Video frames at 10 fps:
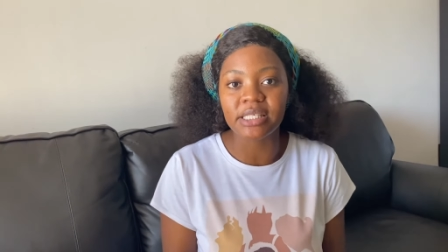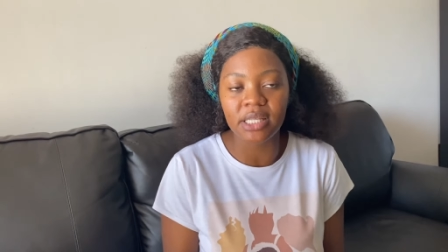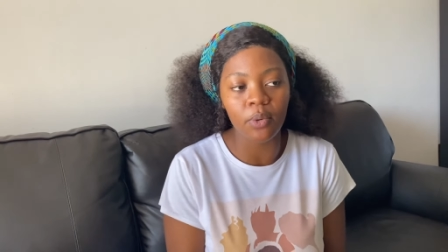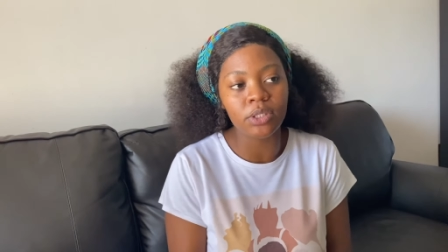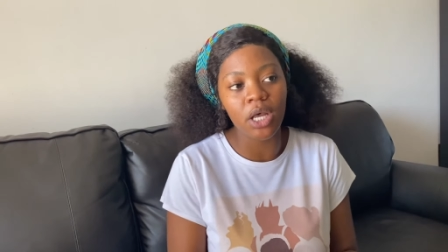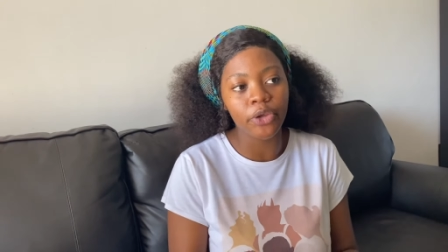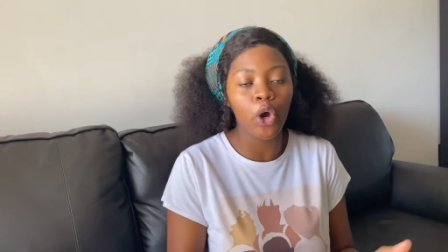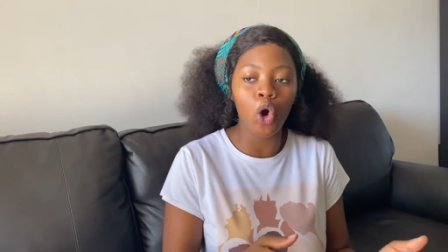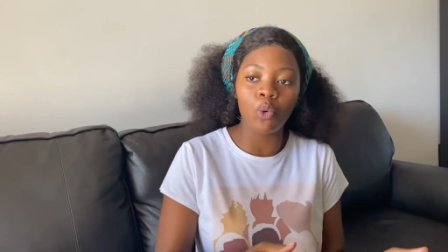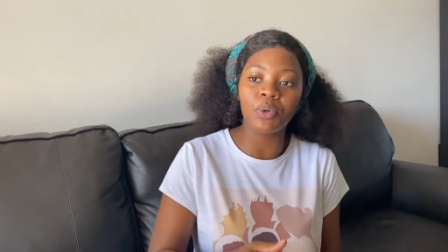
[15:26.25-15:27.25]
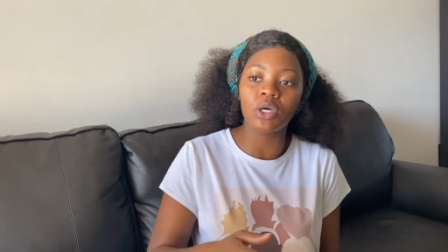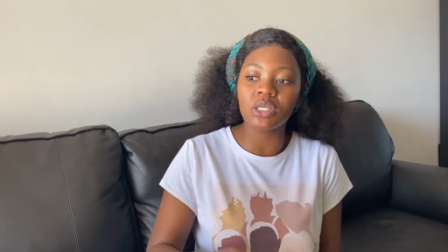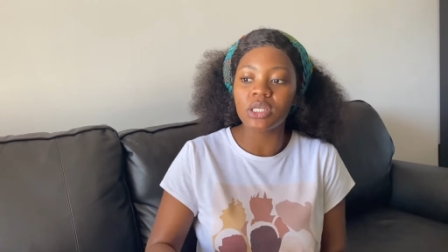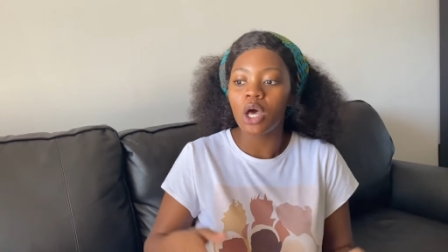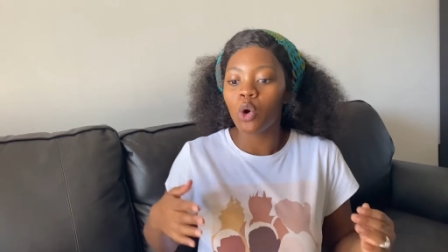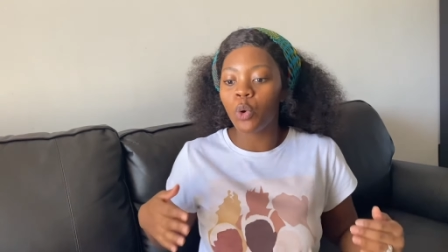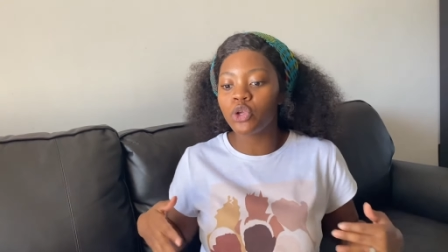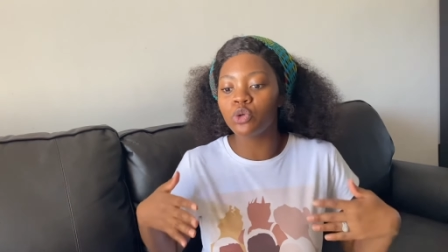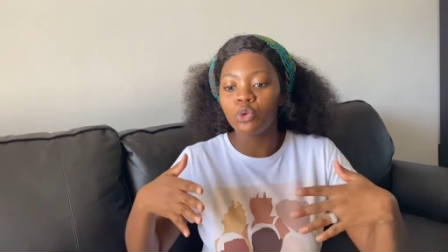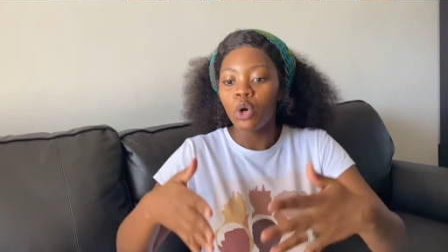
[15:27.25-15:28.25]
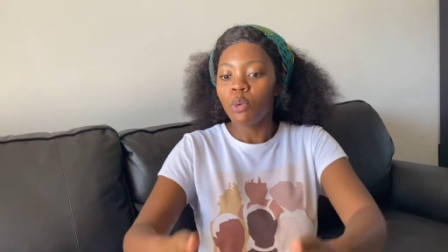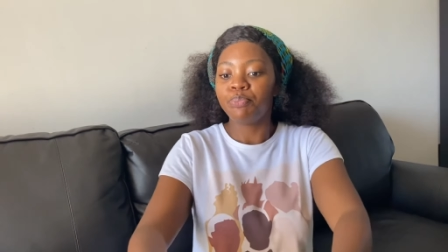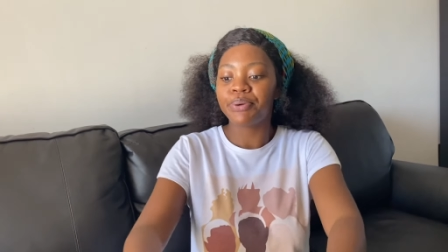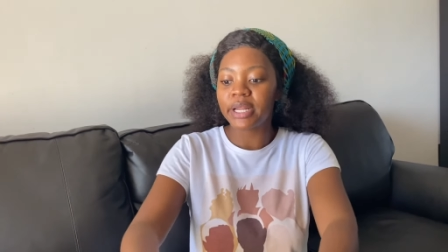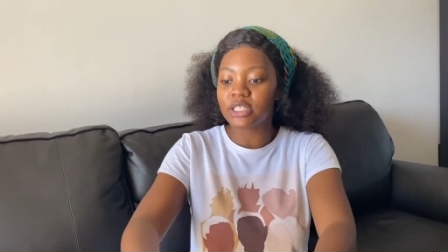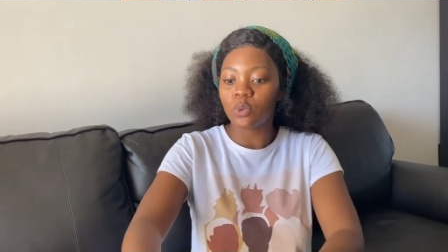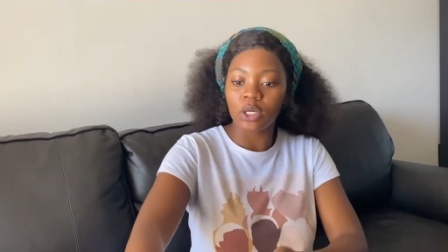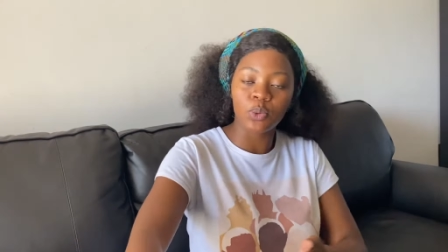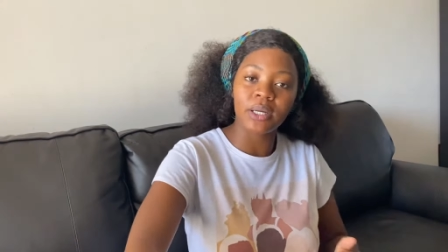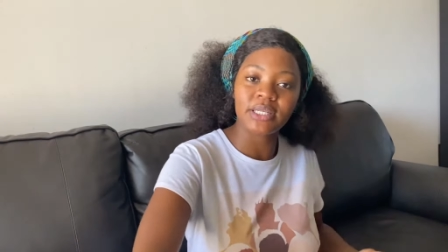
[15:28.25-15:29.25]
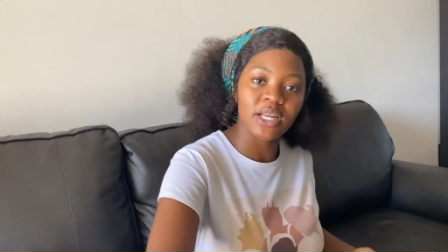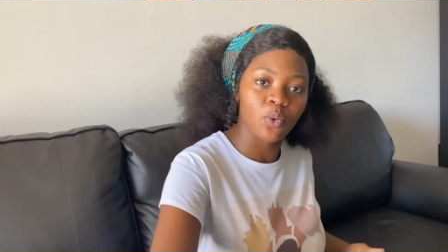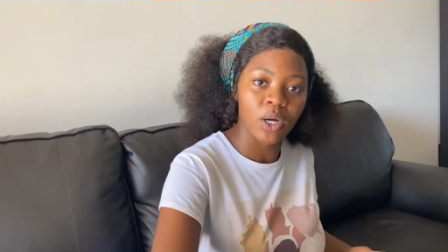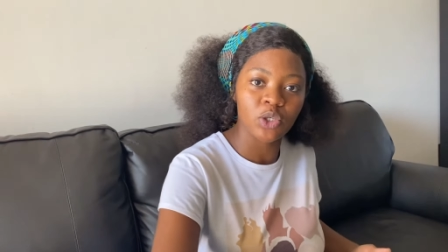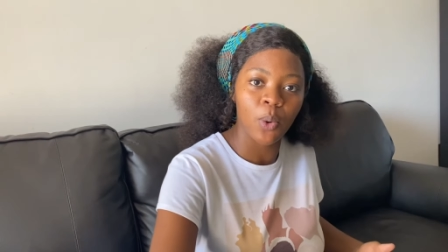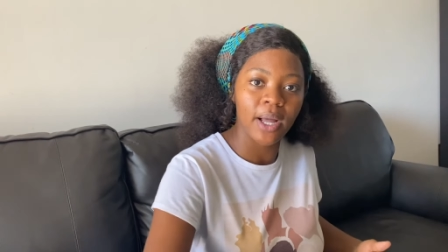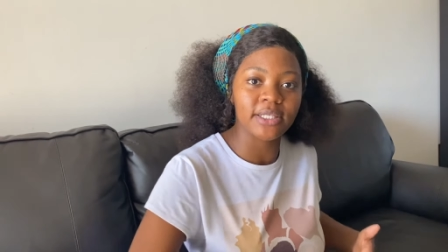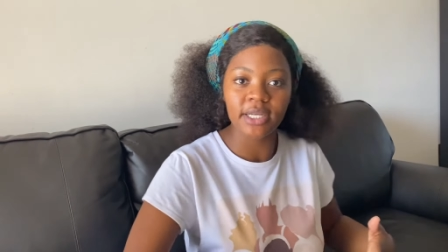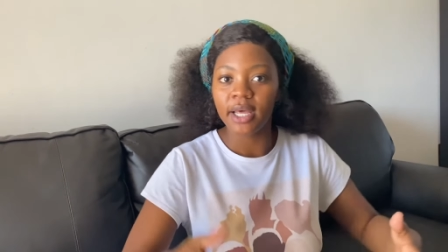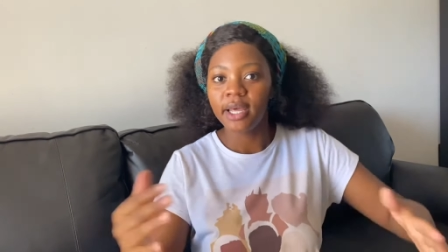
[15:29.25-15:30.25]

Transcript: They will tell you, oh, because when you press what what in what what,